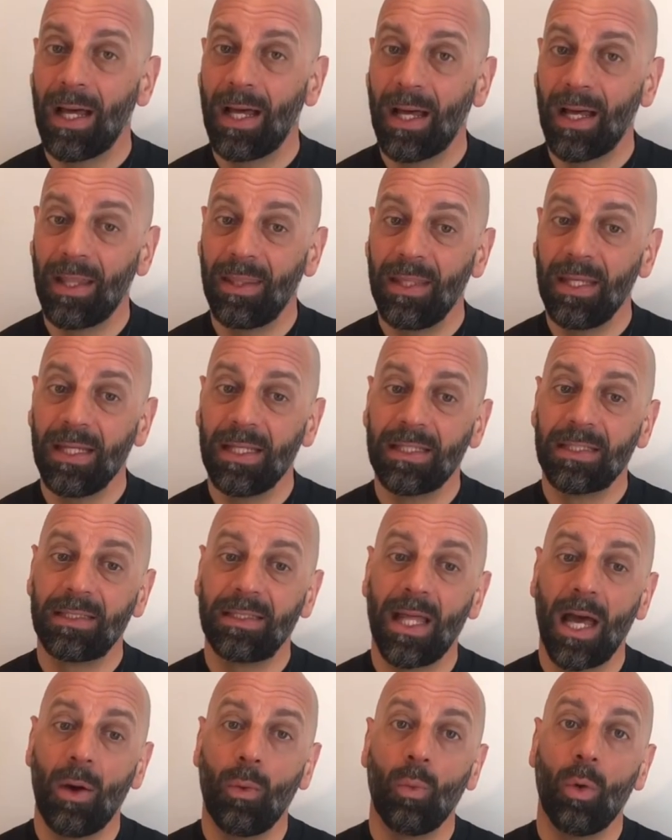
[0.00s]
I think is
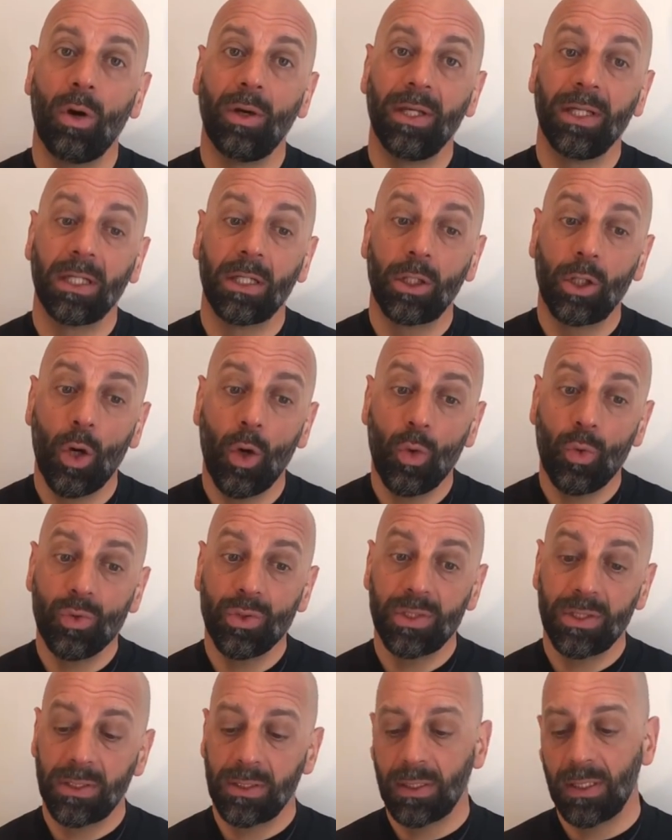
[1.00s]
that what it
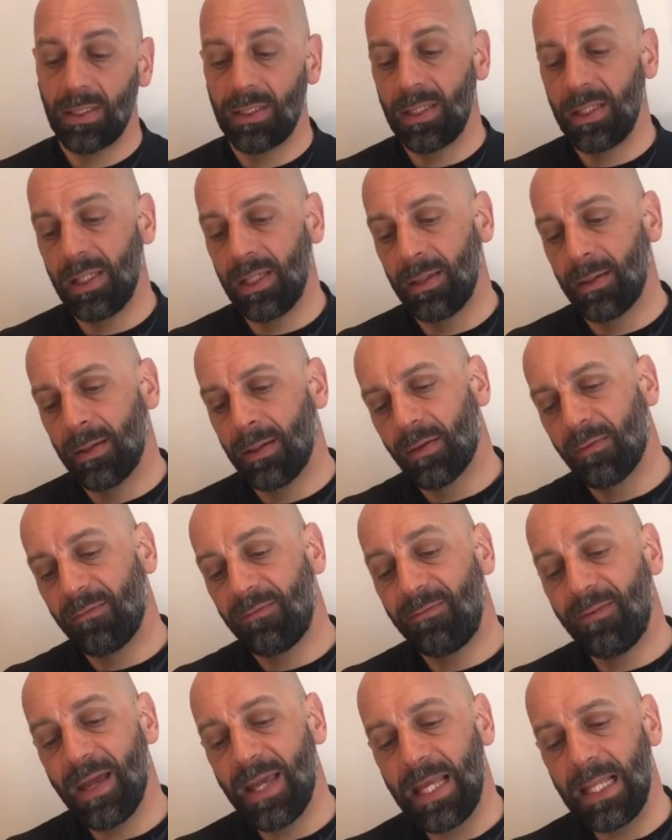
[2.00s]
caused the
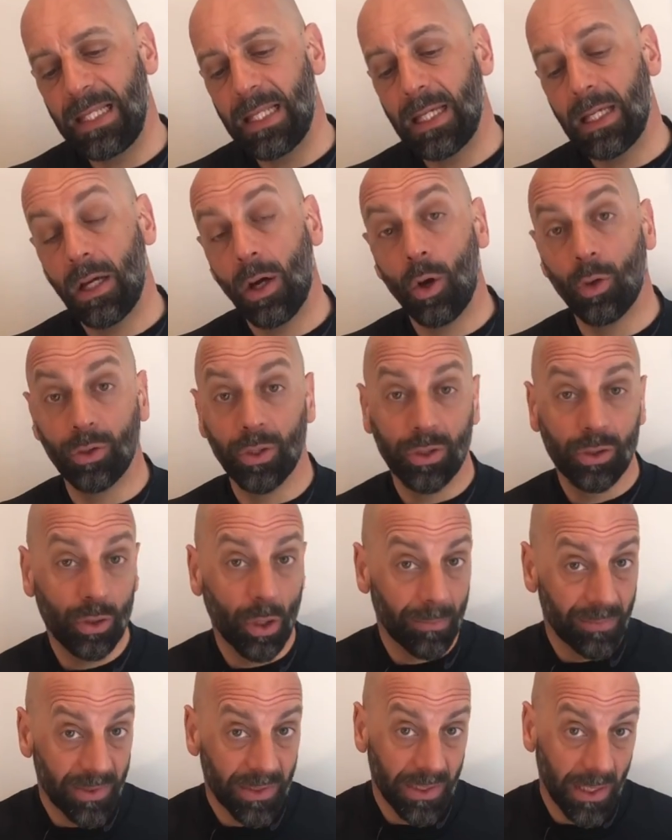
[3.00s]
failure on the
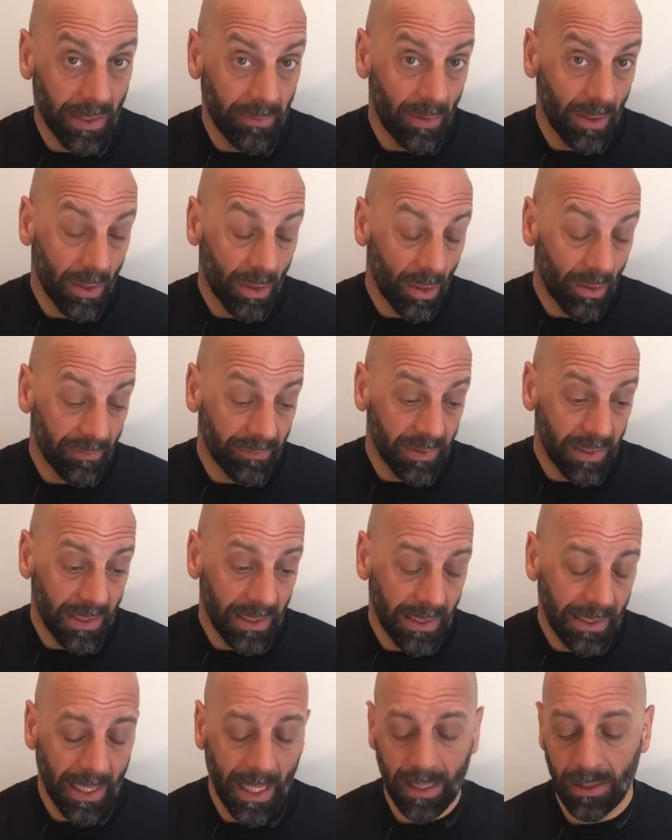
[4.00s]
top steerer of the
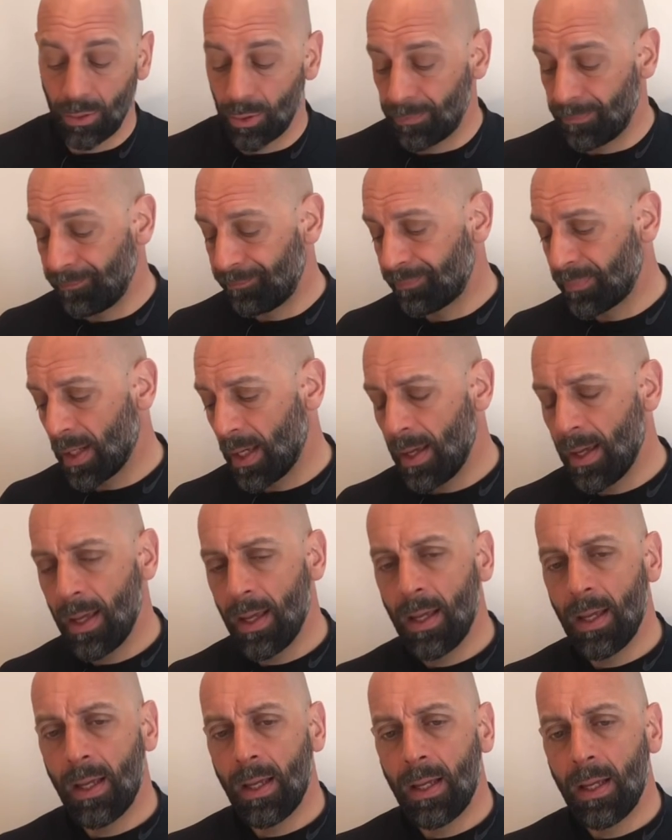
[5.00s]
Canyon.
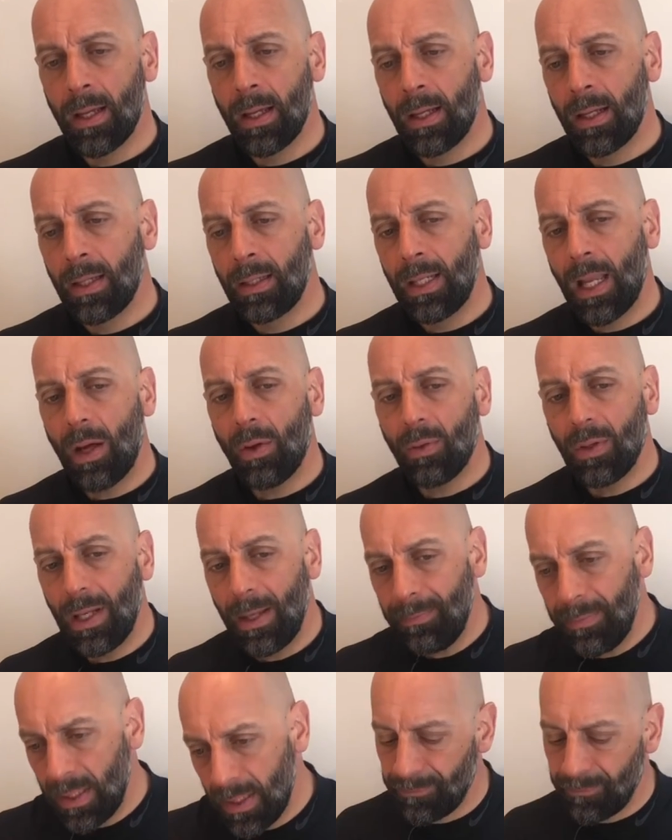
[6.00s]
Now
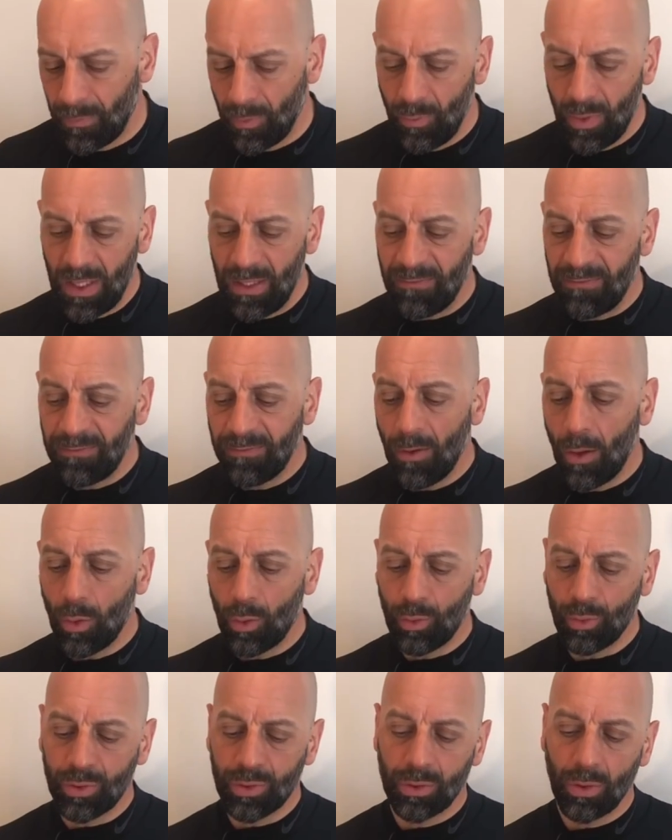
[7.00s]
let me really
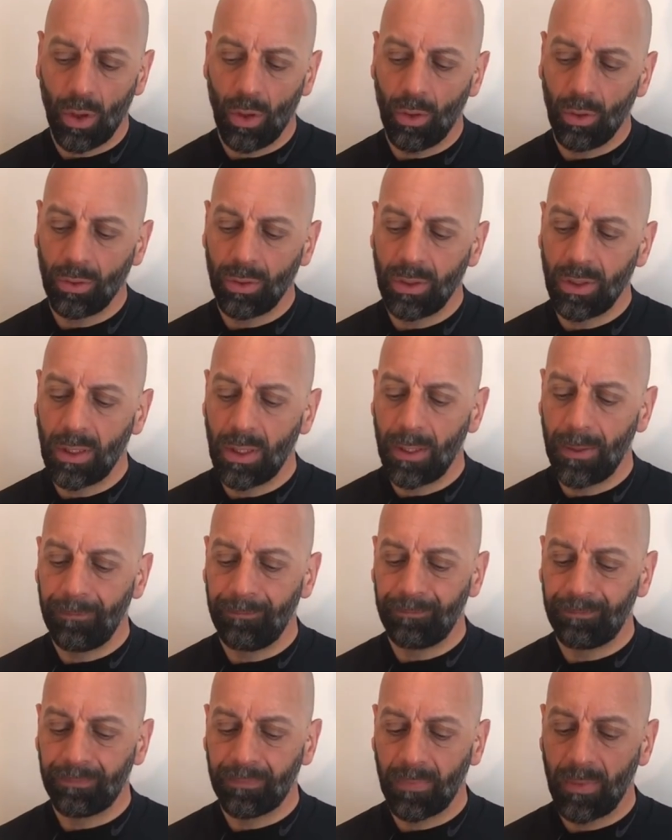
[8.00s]
focus on
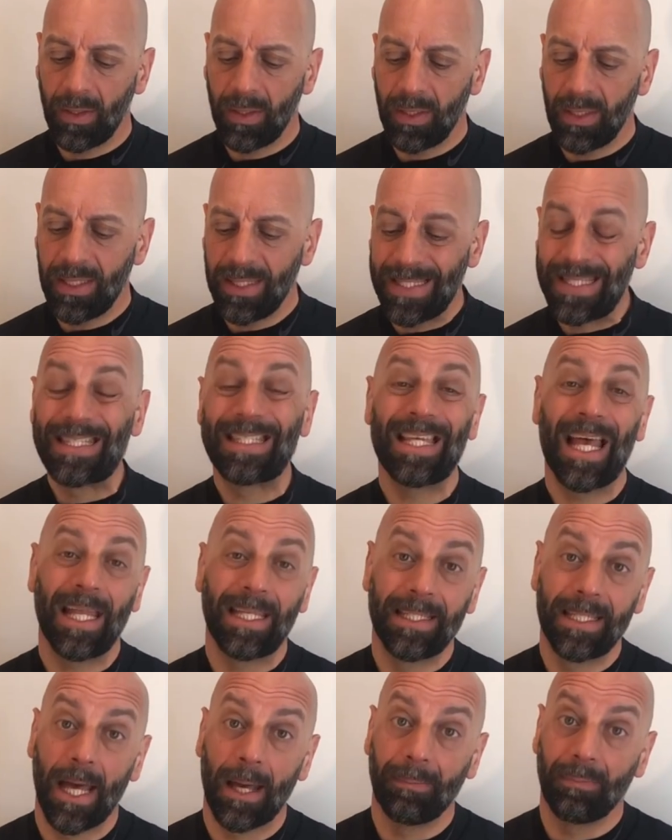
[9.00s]
the
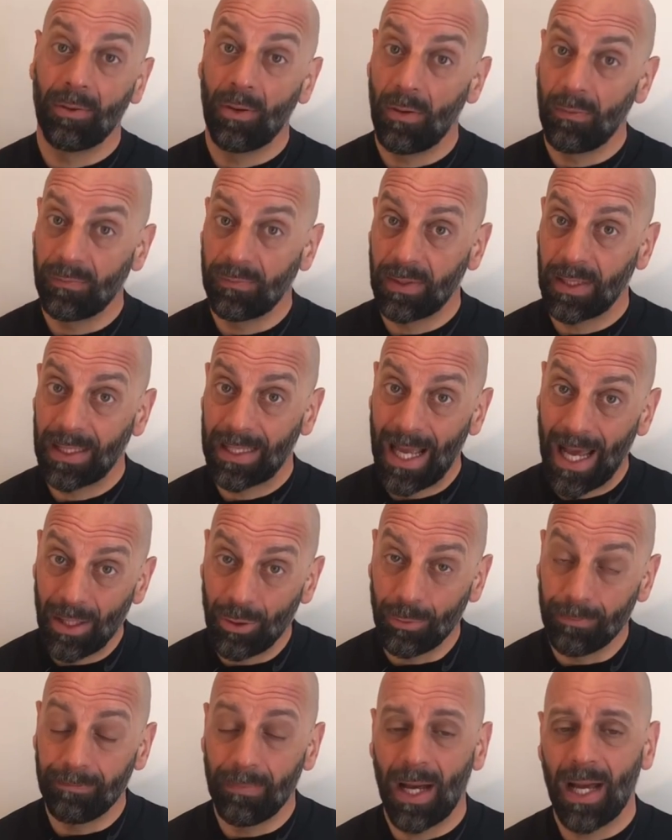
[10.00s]
setup of
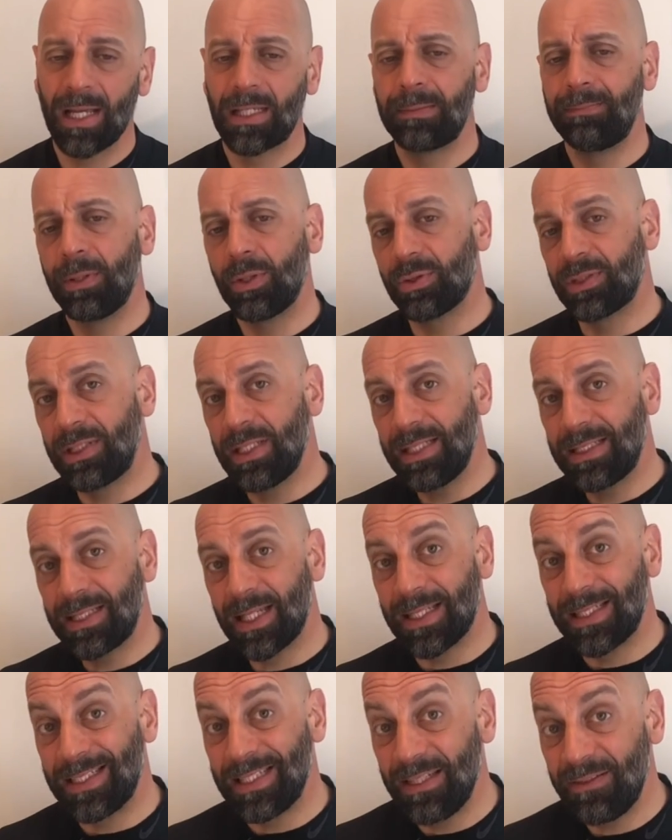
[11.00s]
Canyon bikes, because these
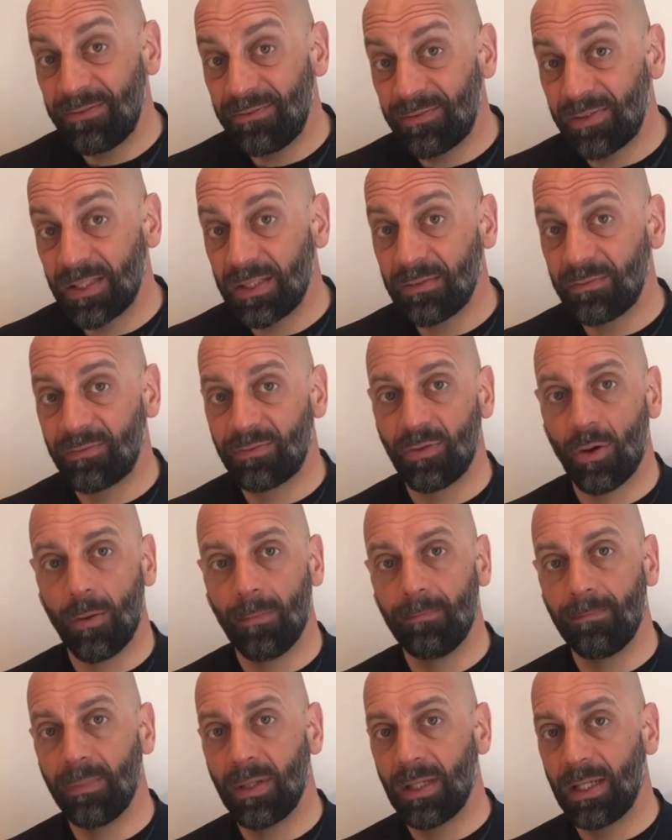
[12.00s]
are different
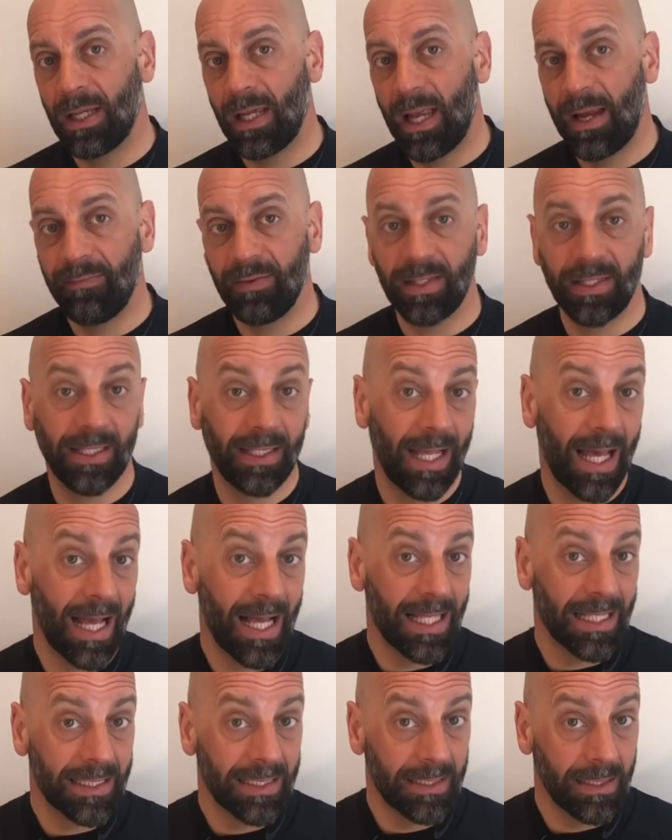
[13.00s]
from everything
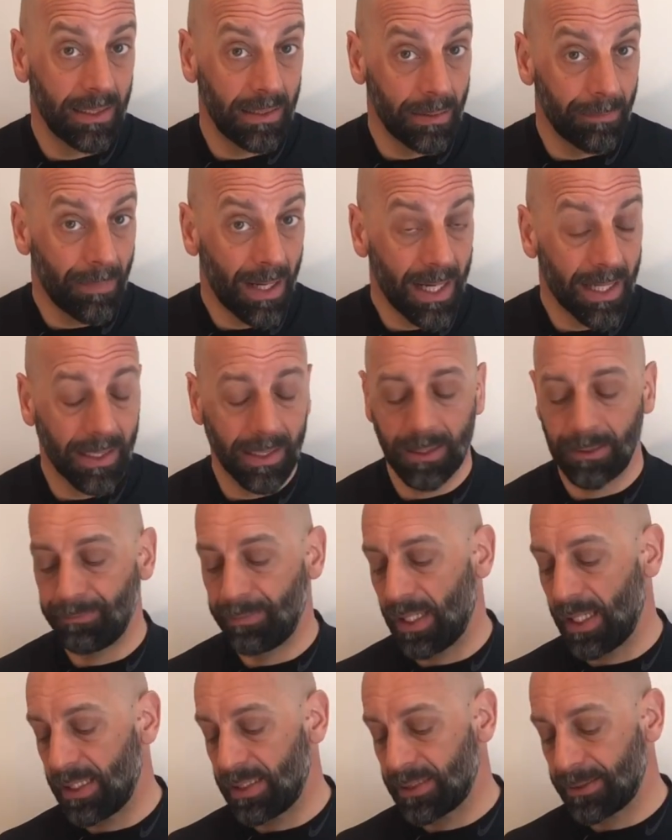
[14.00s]
else in the
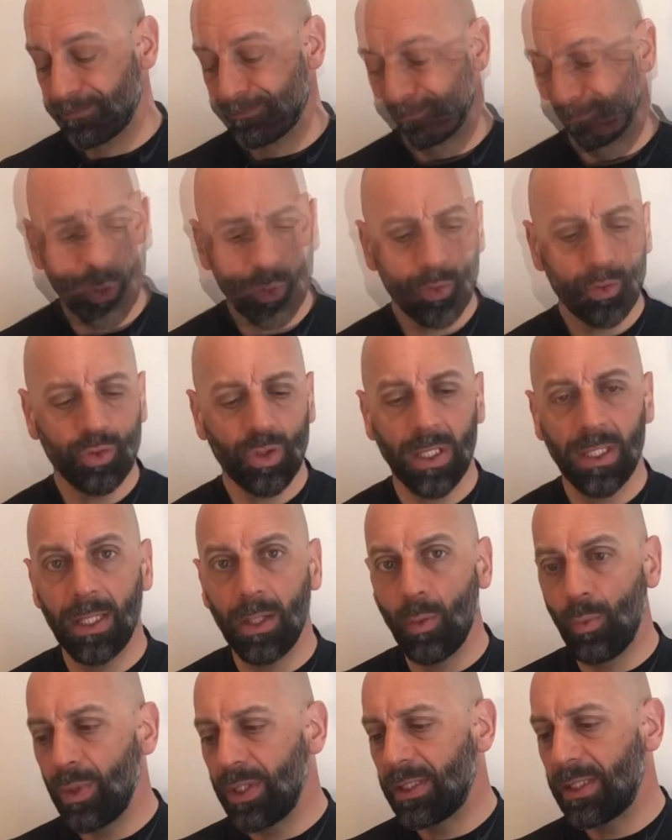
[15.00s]
marketplace.
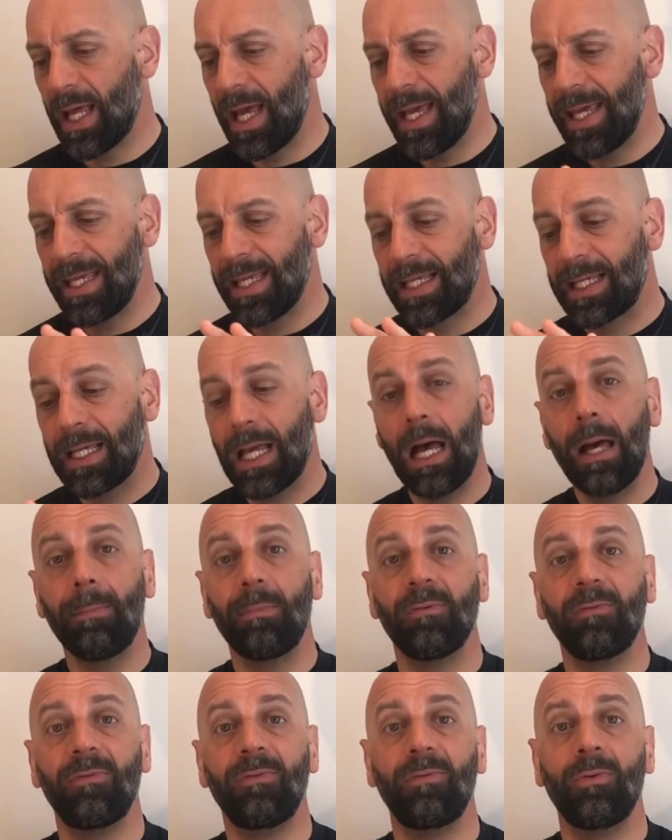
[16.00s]
Usually with a
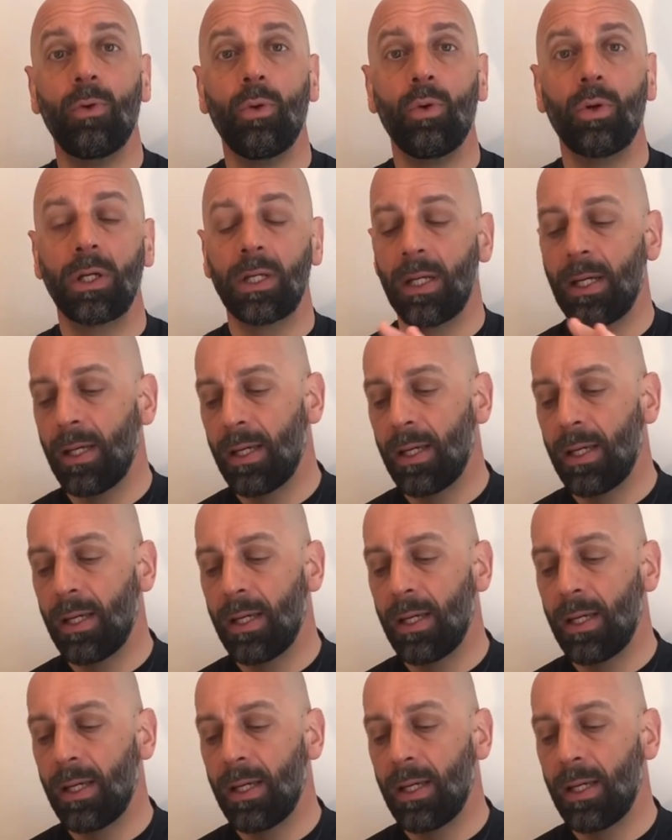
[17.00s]
carbon fork,